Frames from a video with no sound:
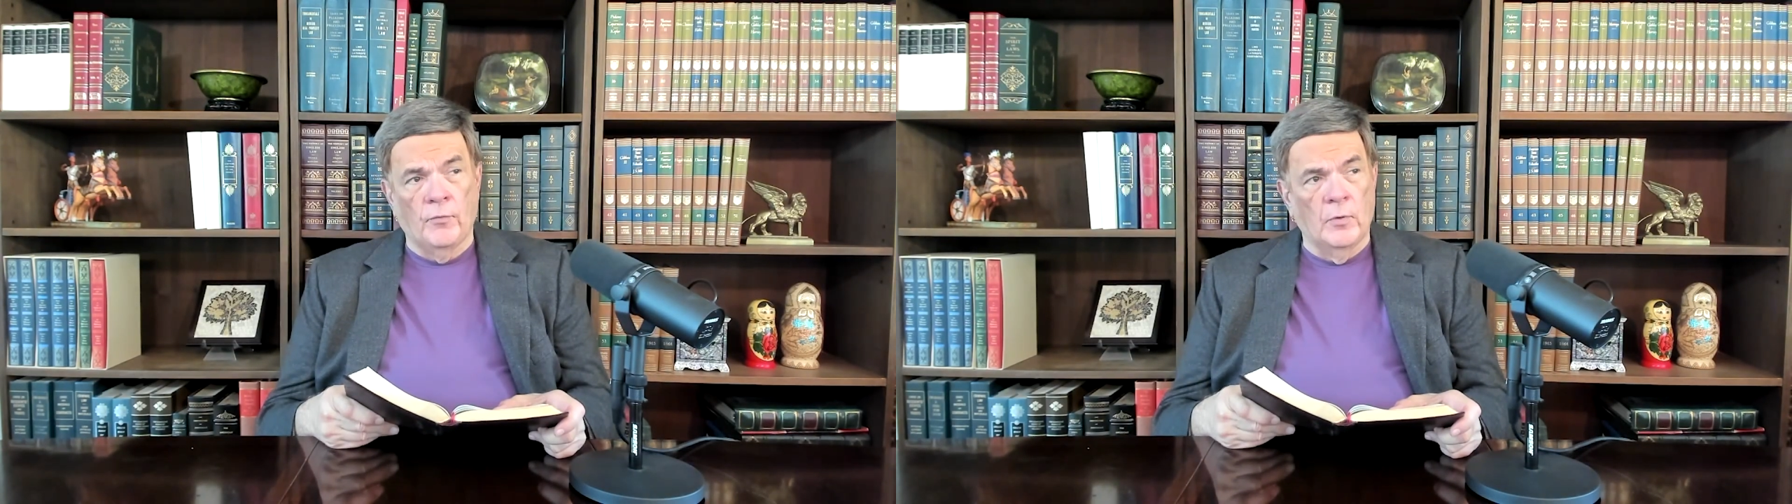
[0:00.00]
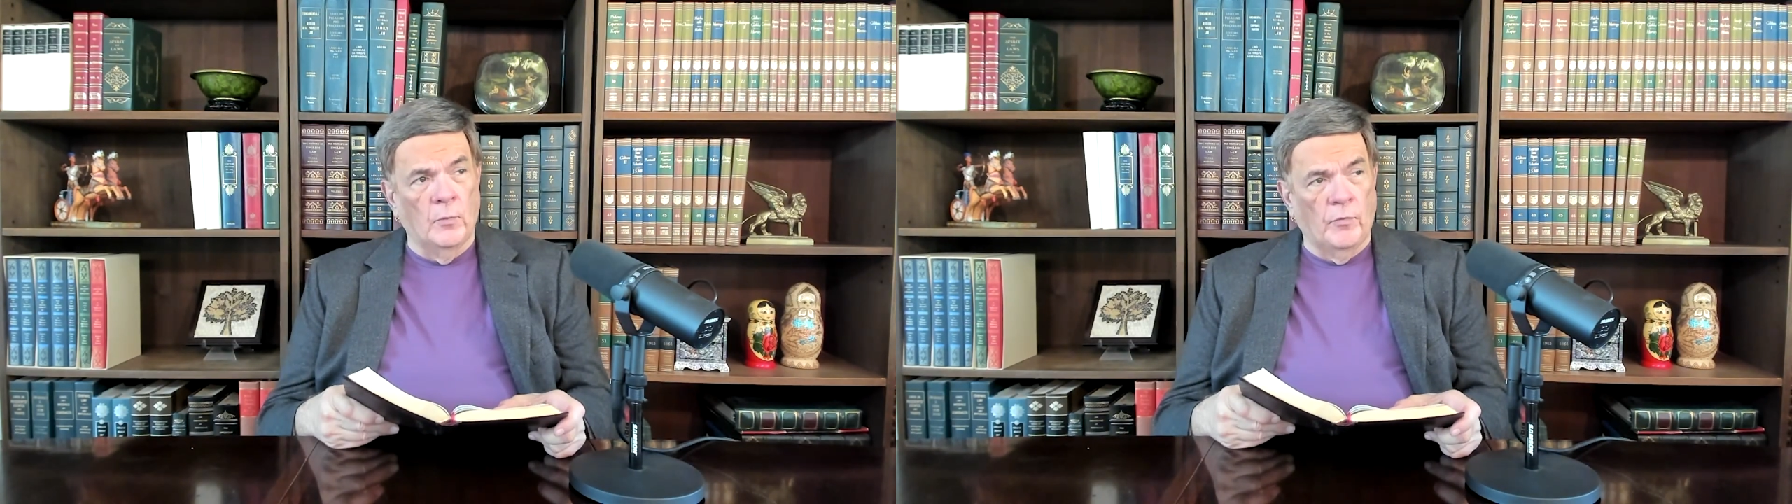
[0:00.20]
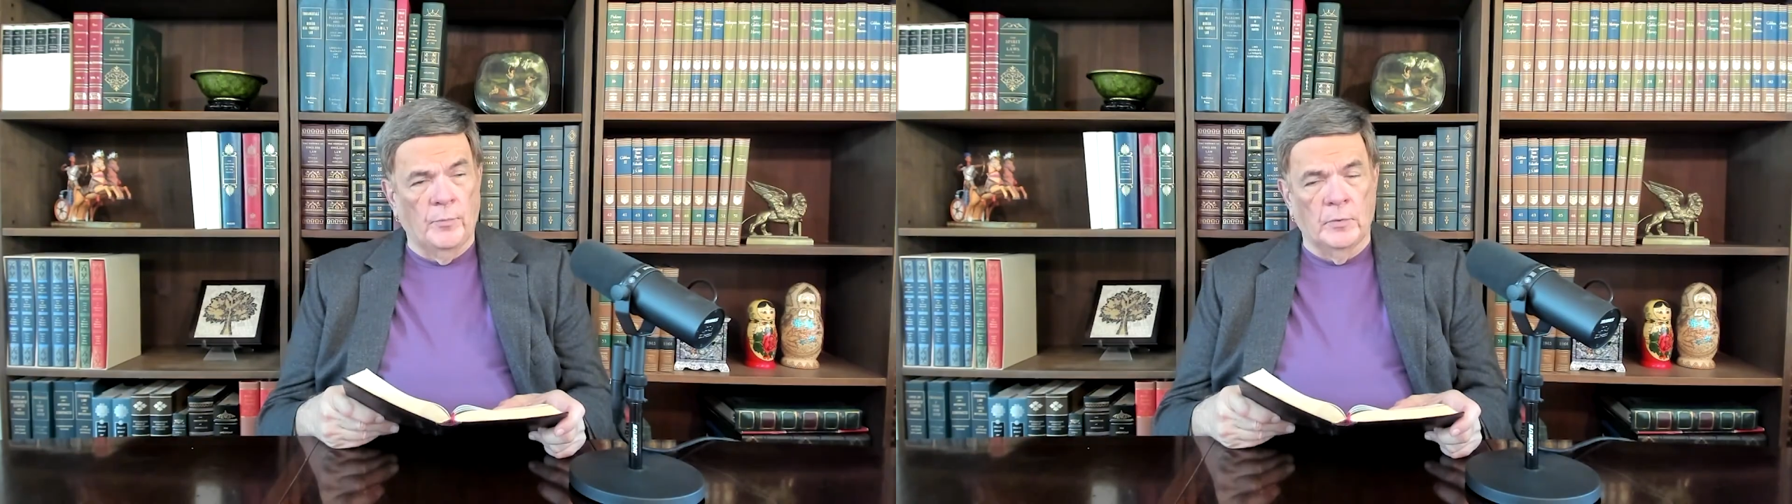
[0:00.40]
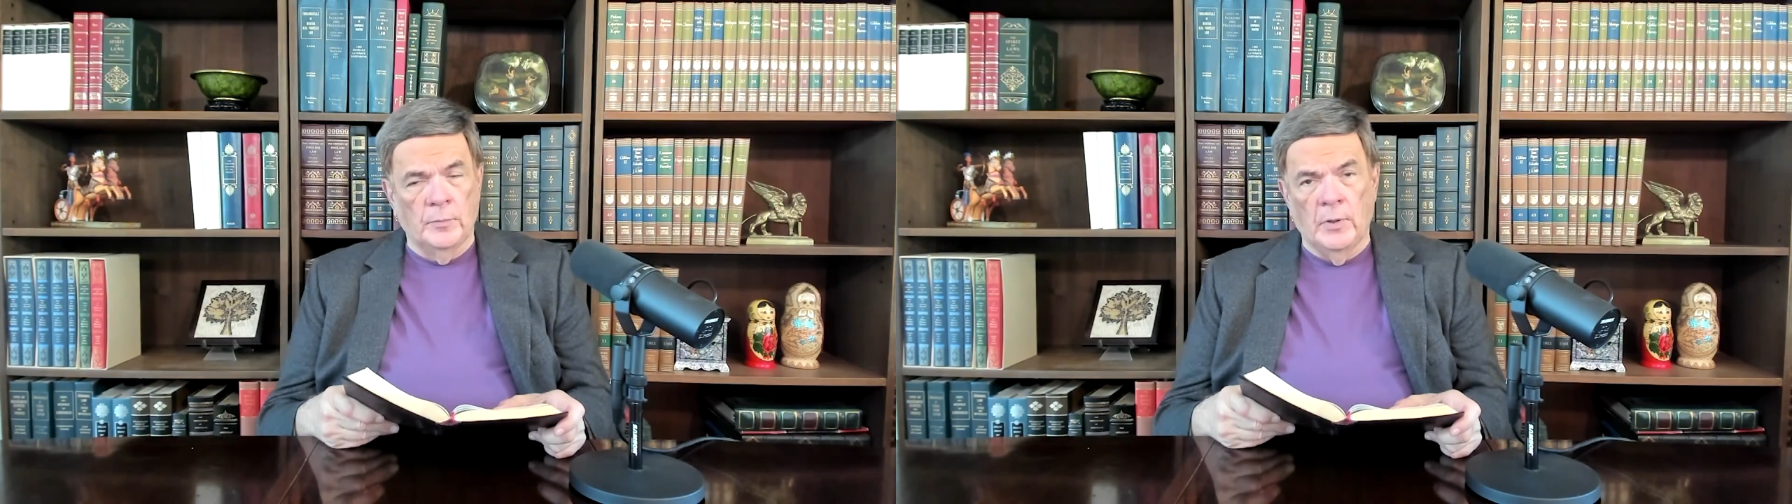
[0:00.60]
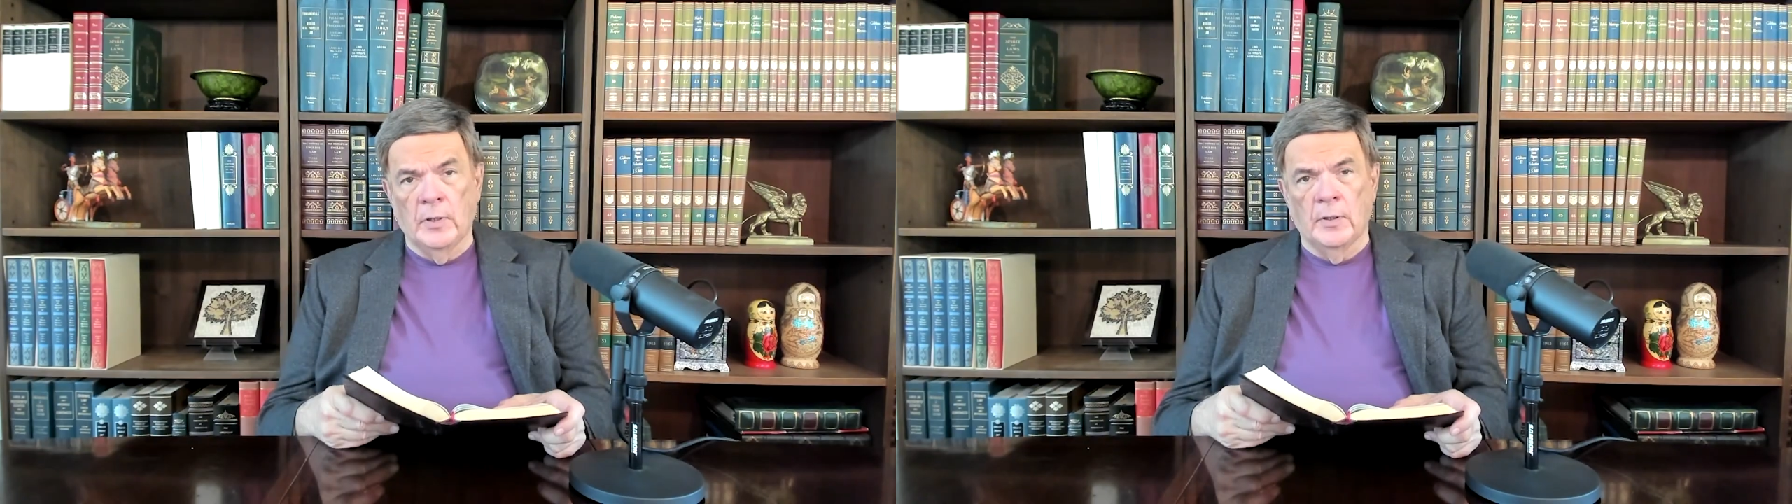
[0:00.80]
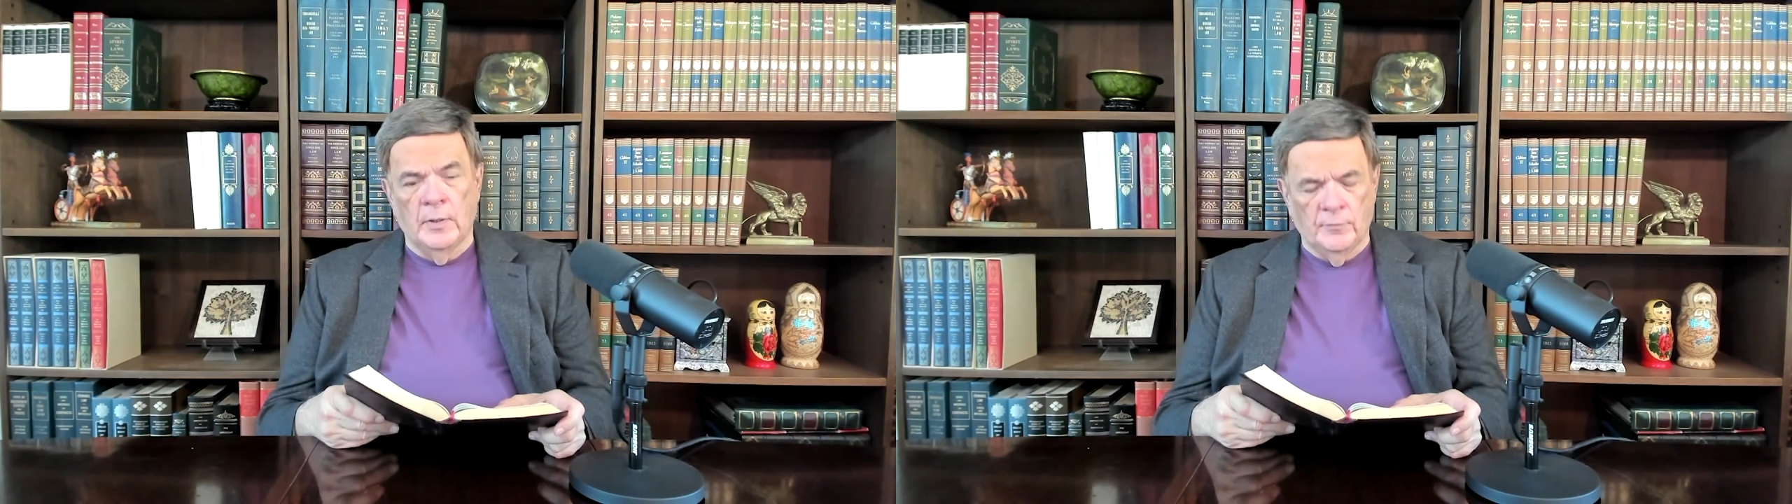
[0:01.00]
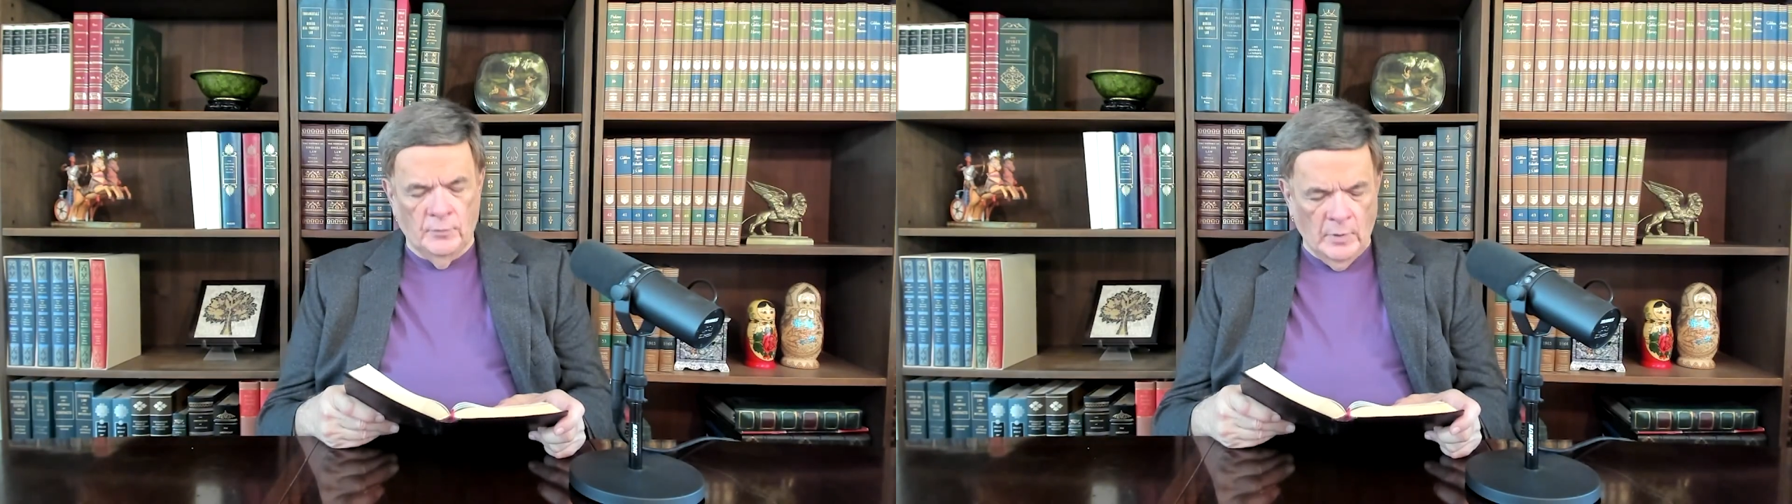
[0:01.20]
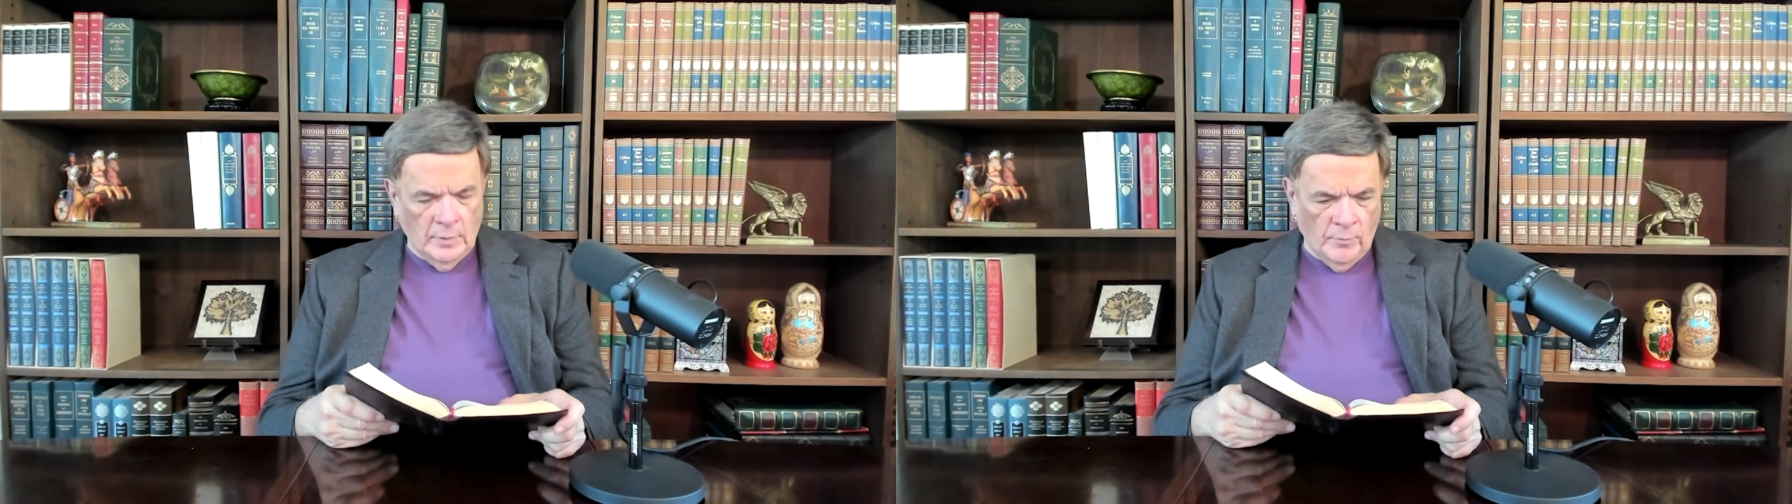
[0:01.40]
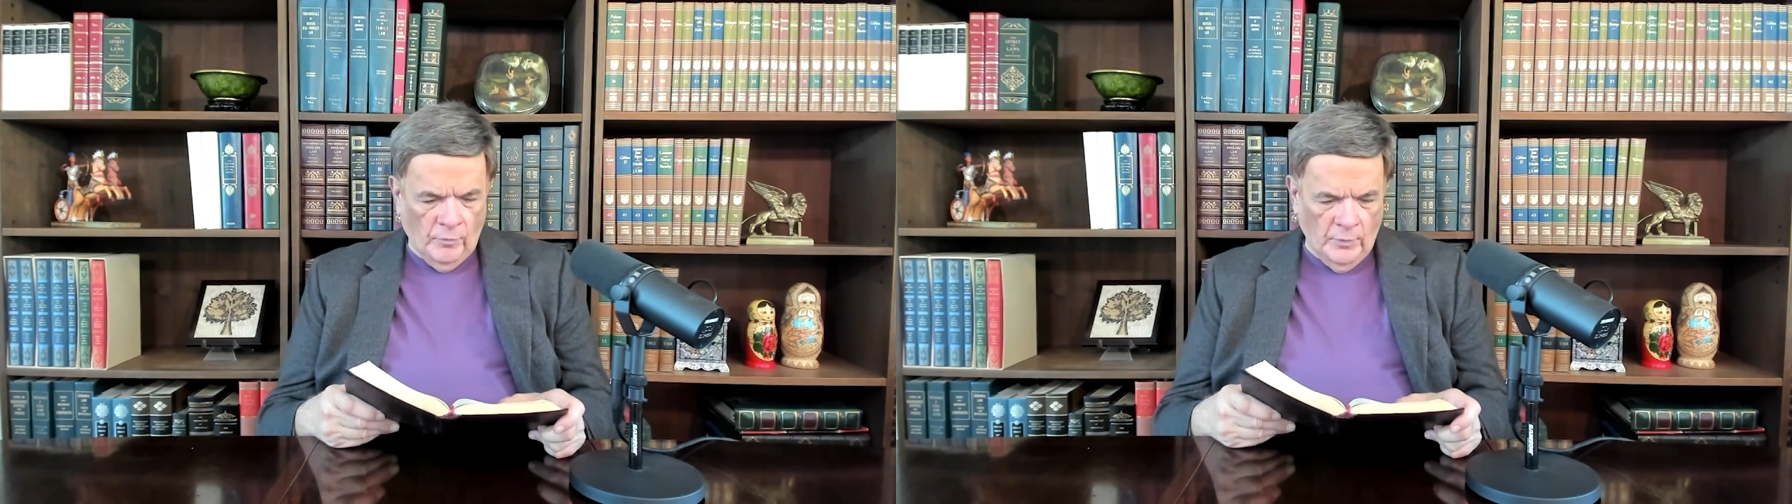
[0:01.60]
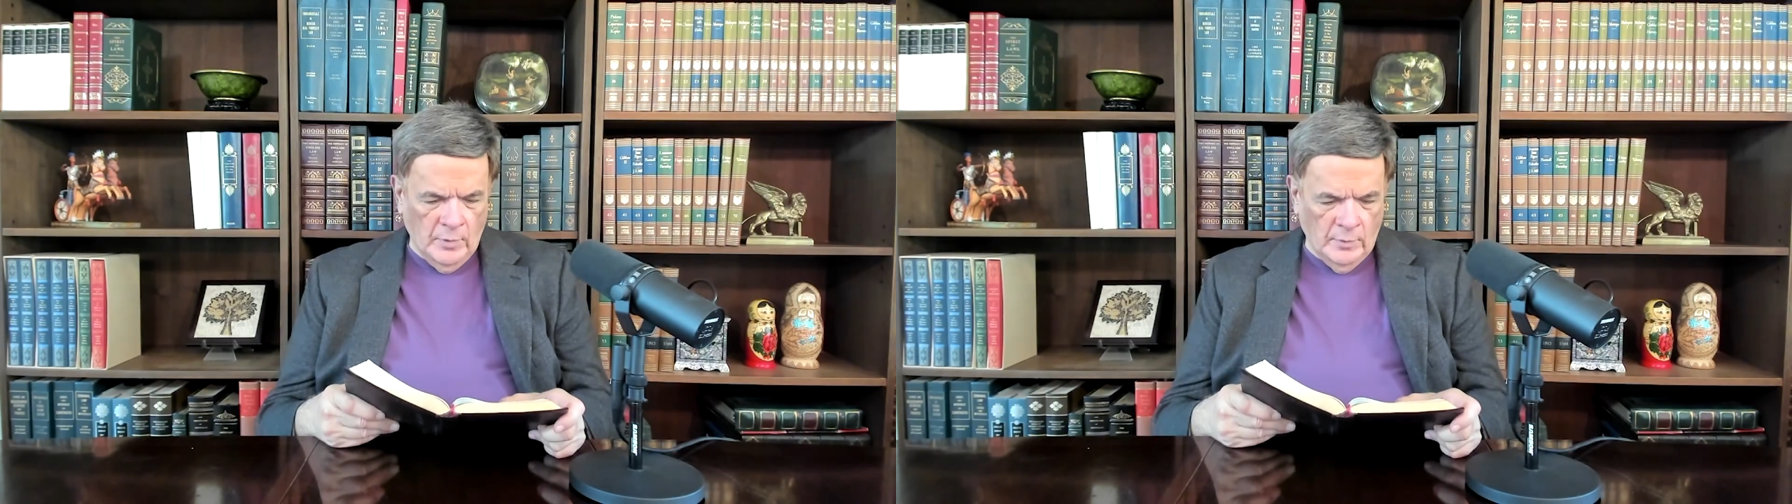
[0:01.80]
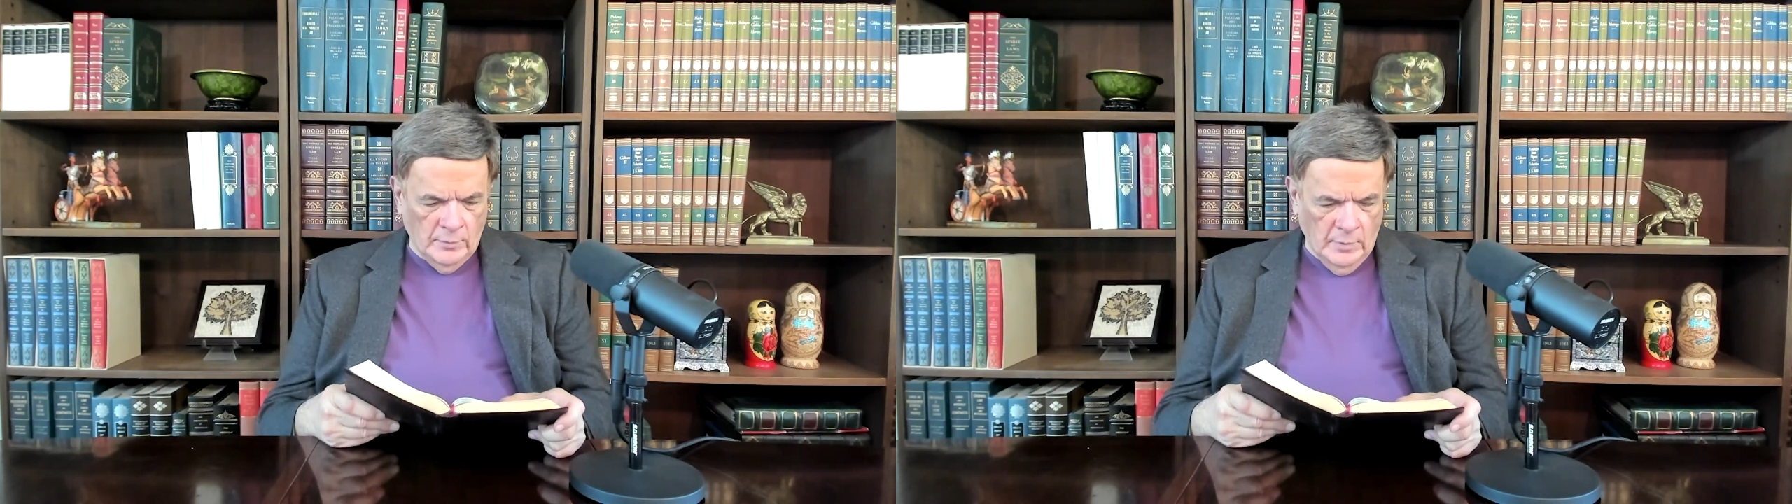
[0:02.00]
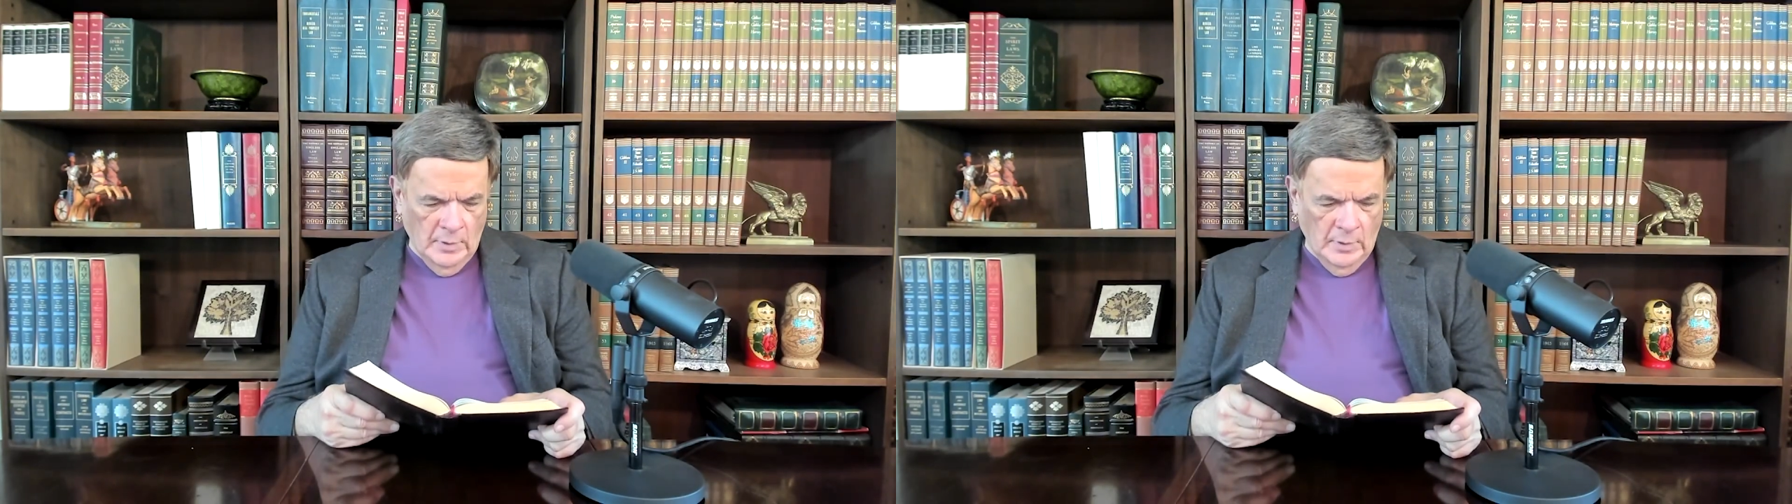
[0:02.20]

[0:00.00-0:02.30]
that was put upon it after Adam's sin.